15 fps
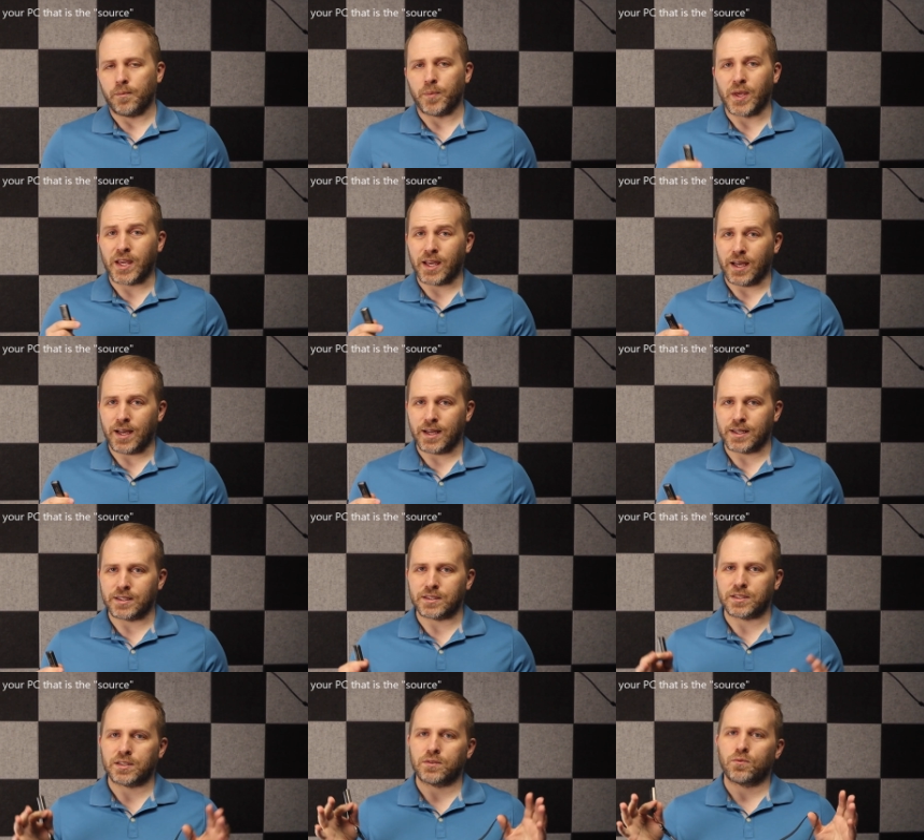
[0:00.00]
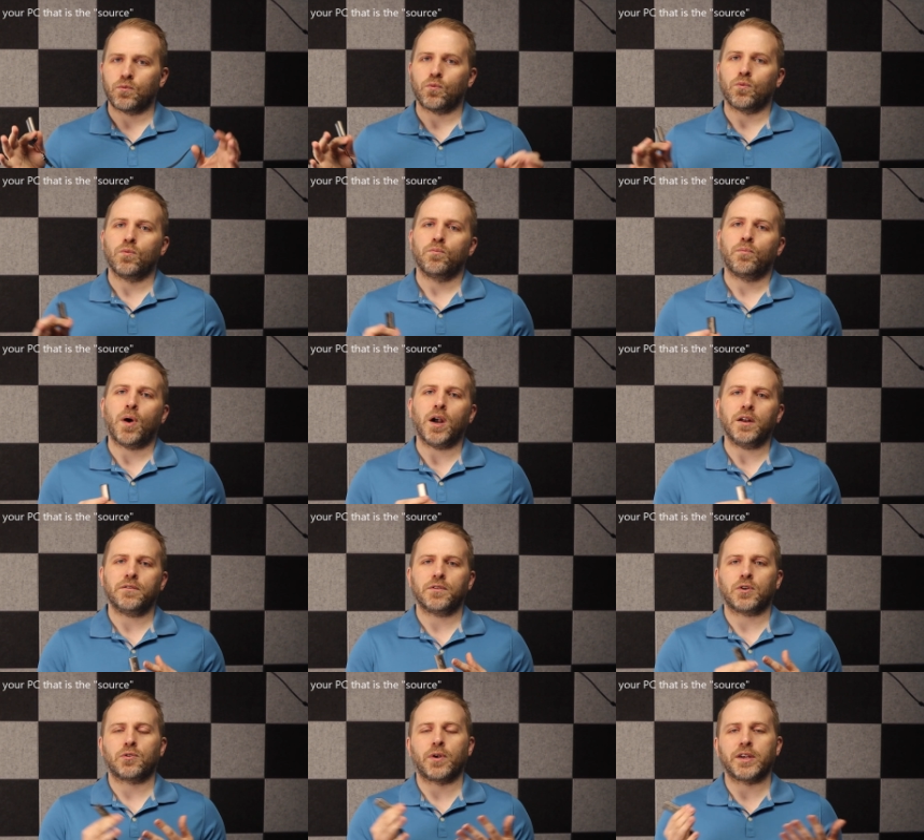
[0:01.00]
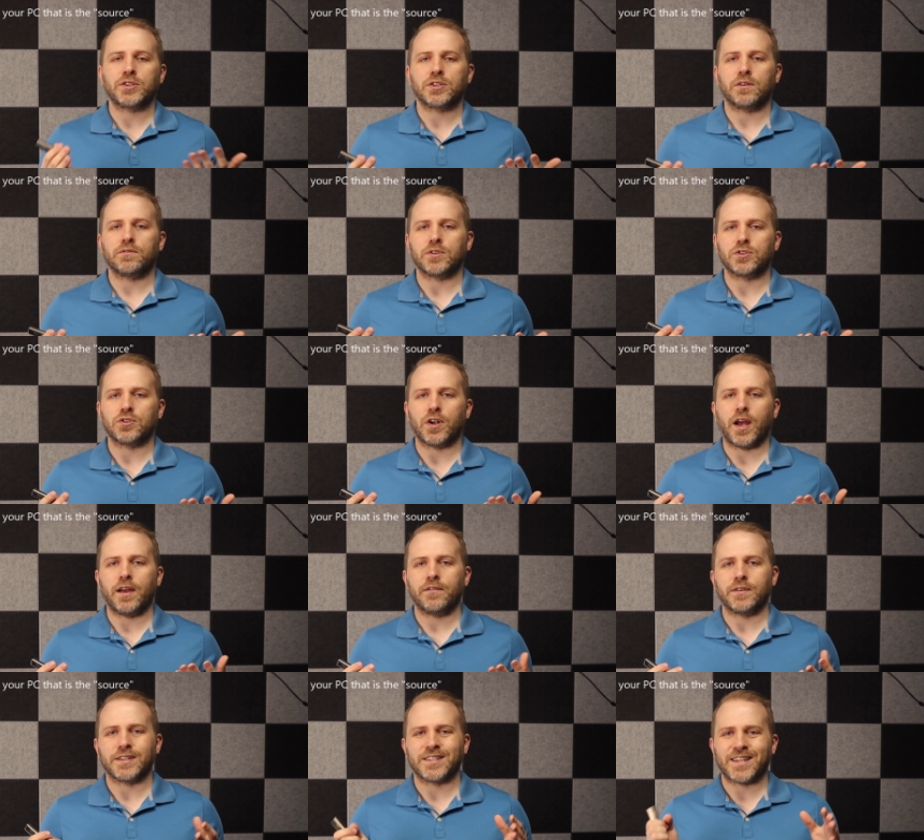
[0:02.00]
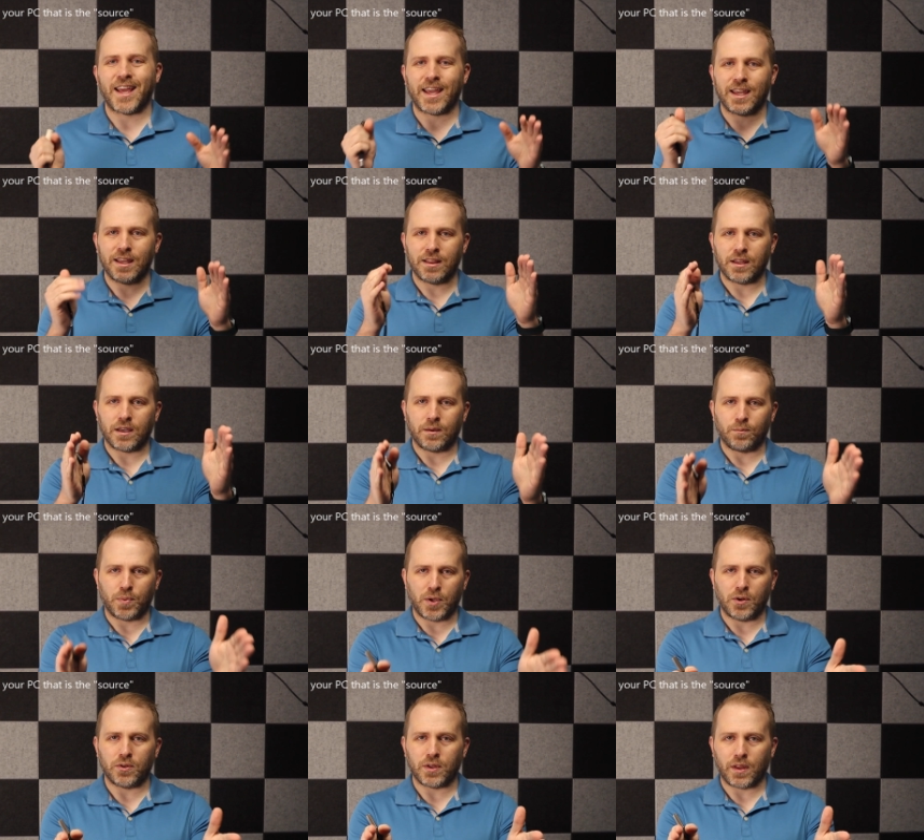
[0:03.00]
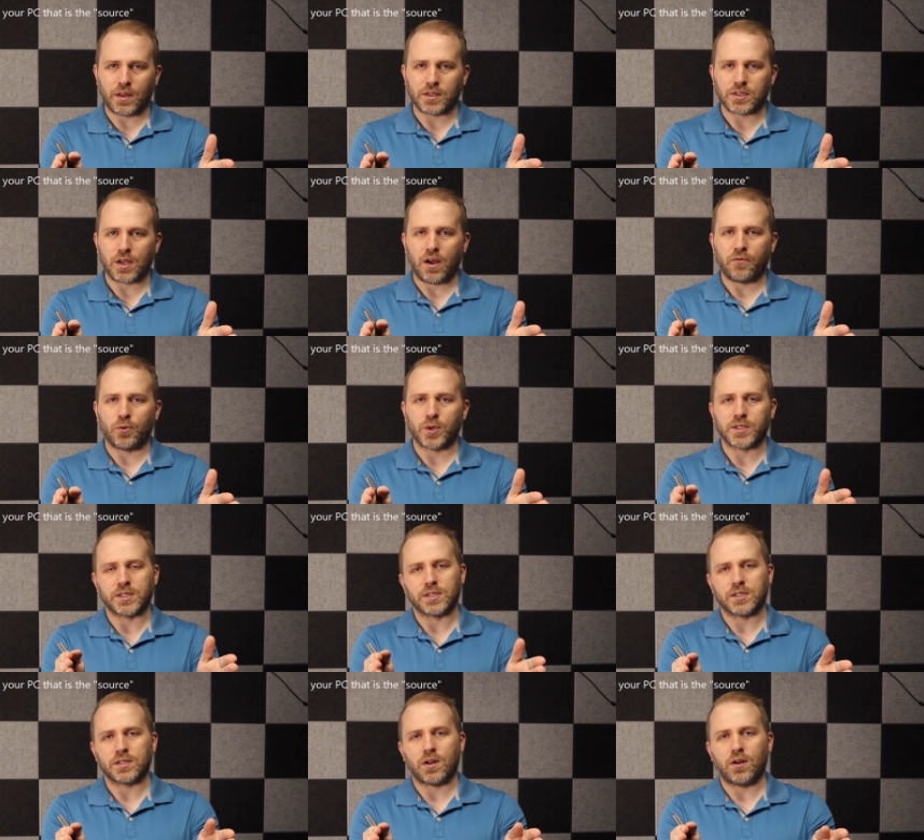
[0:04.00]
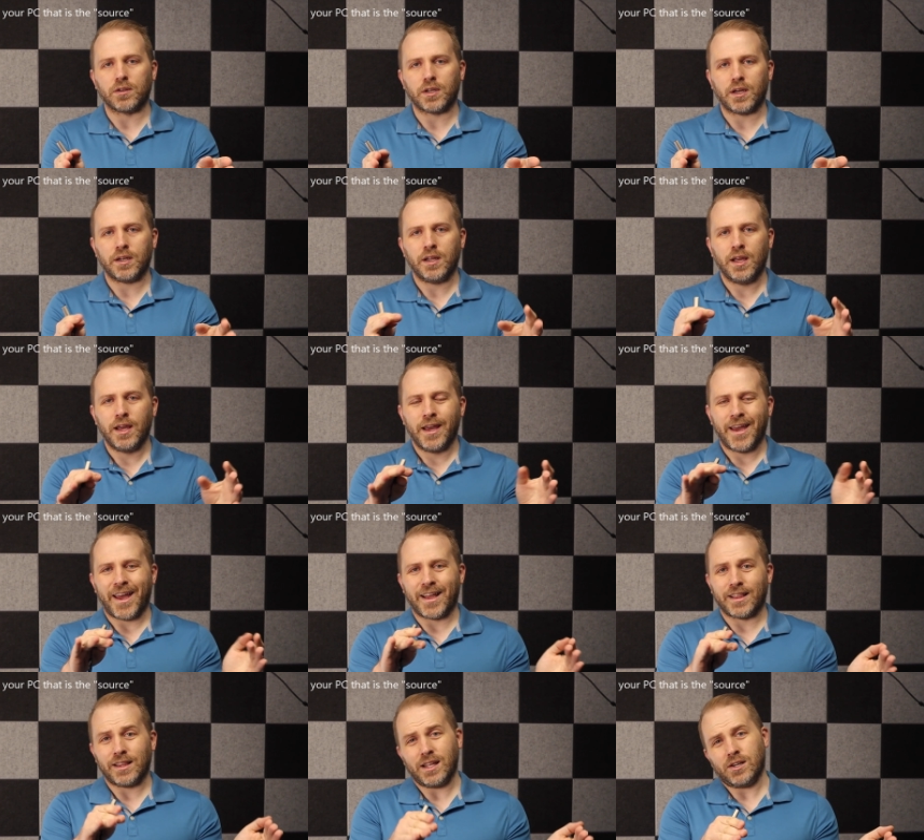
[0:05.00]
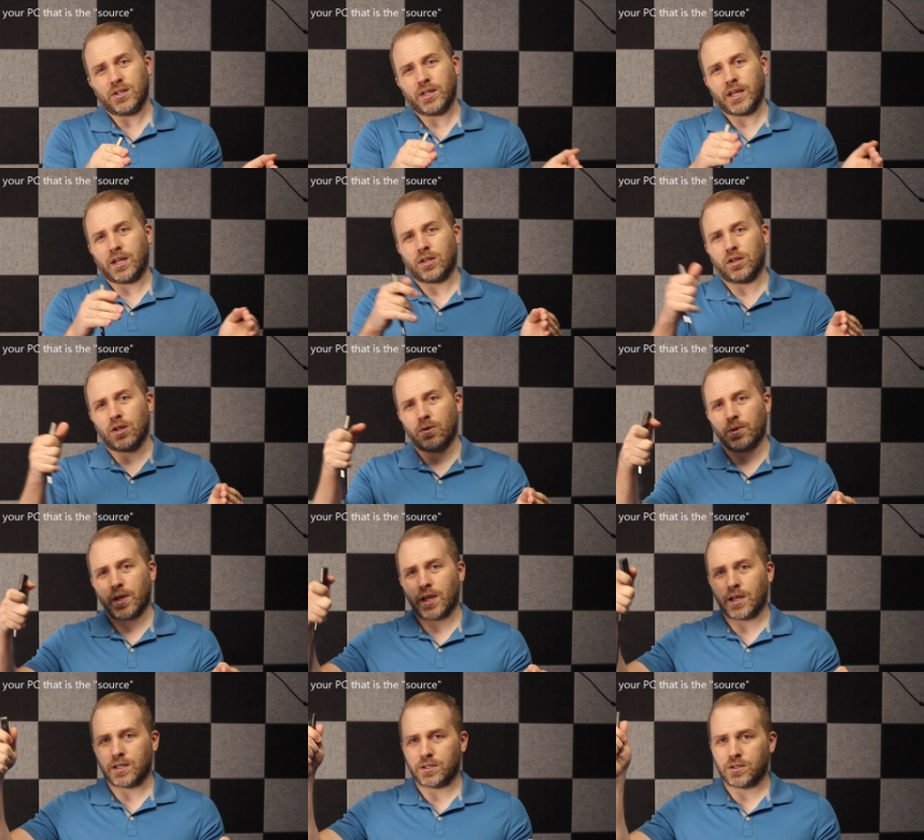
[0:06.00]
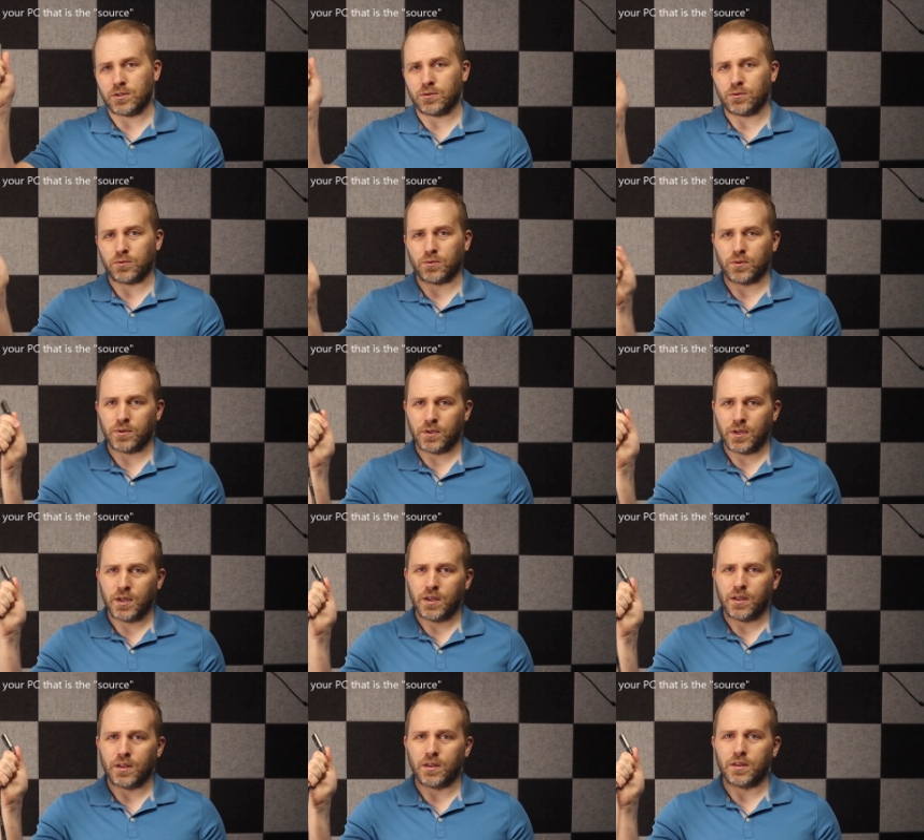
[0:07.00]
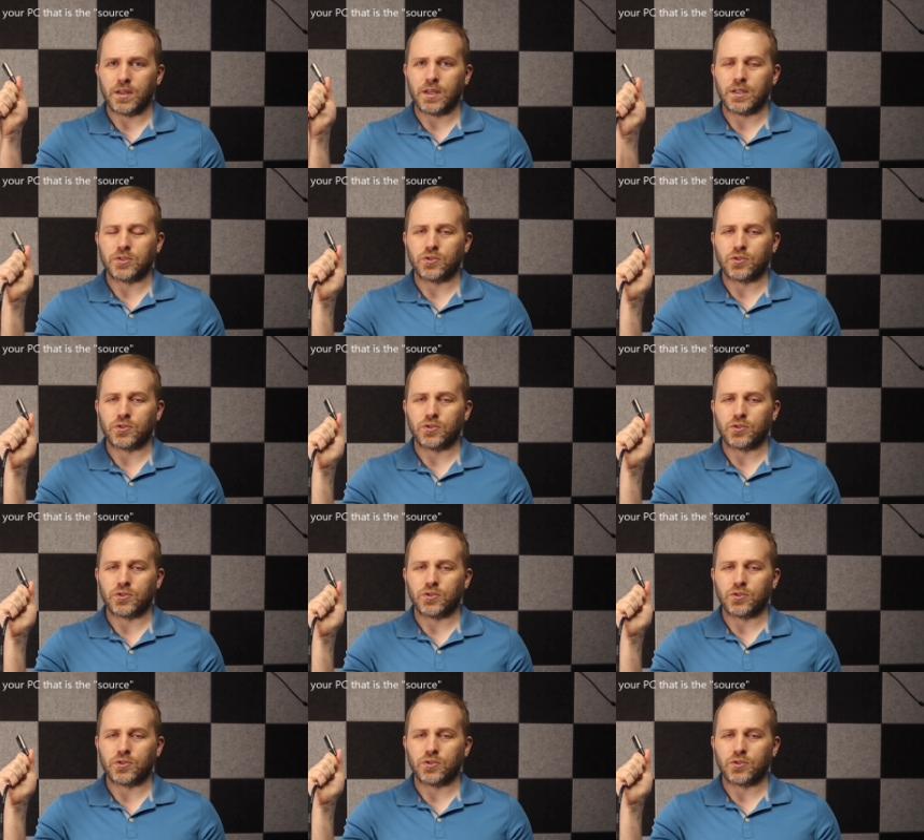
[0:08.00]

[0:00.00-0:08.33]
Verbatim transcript: Because part of the creation of the drive is taking the computer that the software is installed on and literally cloning it to the